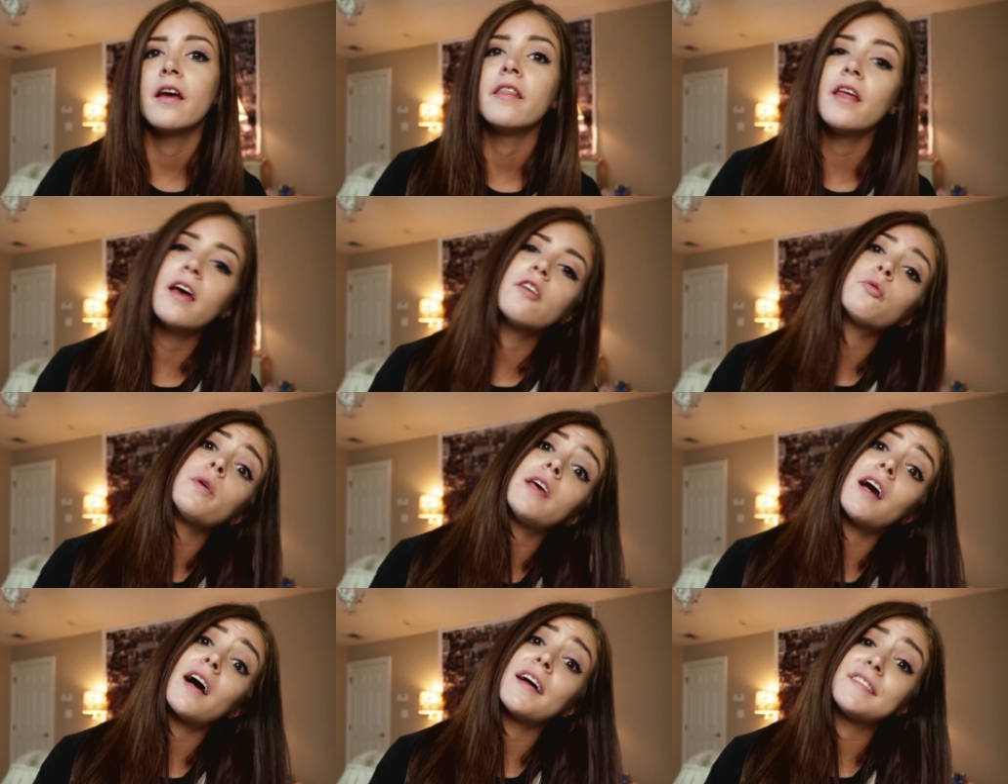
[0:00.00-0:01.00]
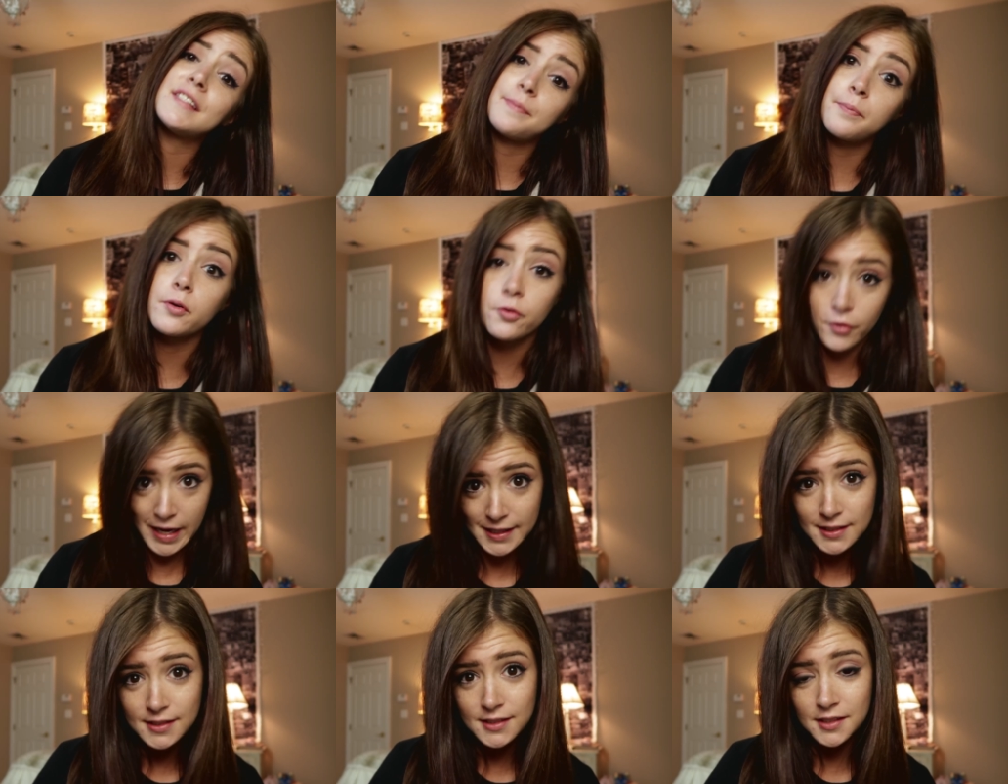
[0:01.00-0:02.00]
And then we got
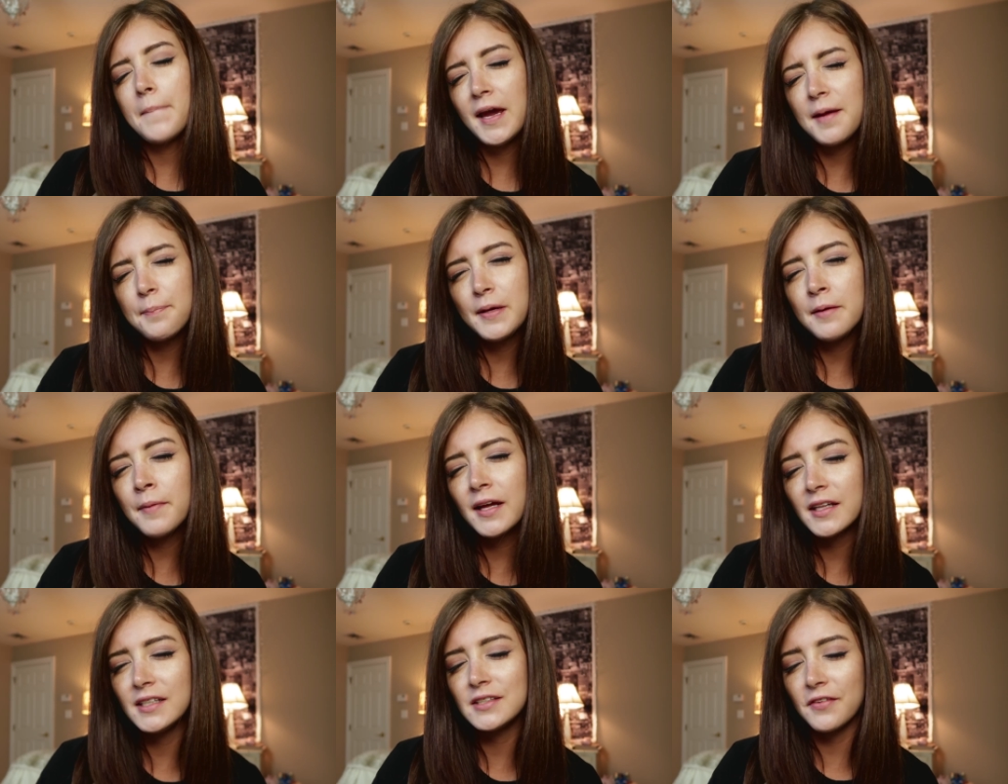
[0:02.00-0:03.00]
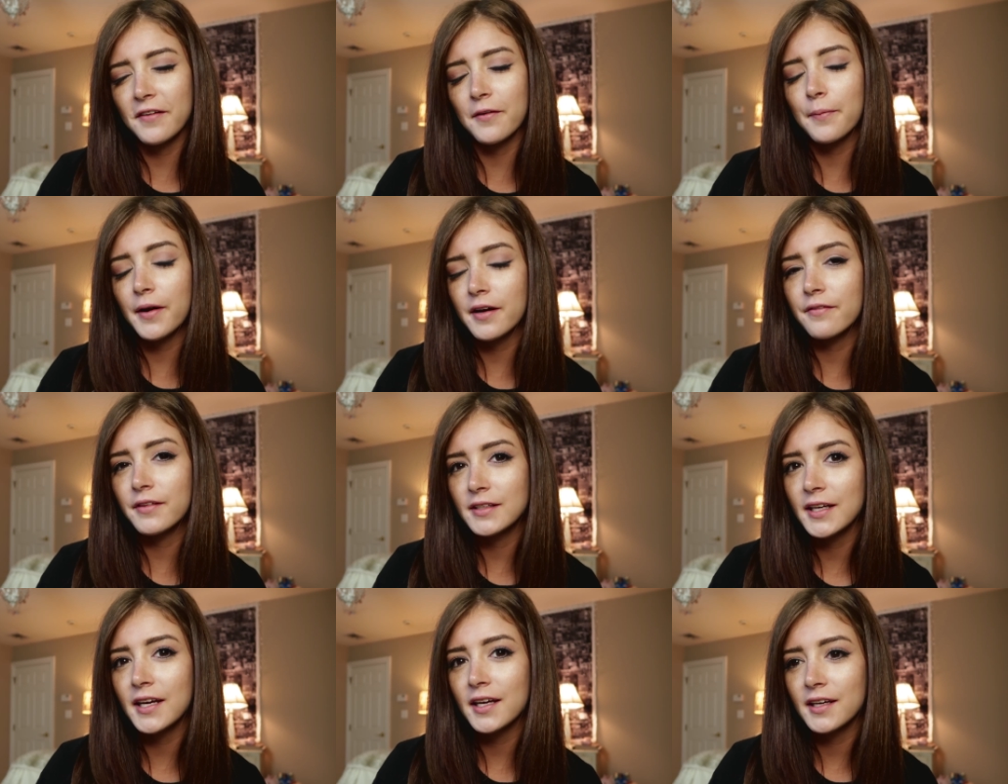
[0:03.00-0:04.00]
press. Might be my least favorite part of the day.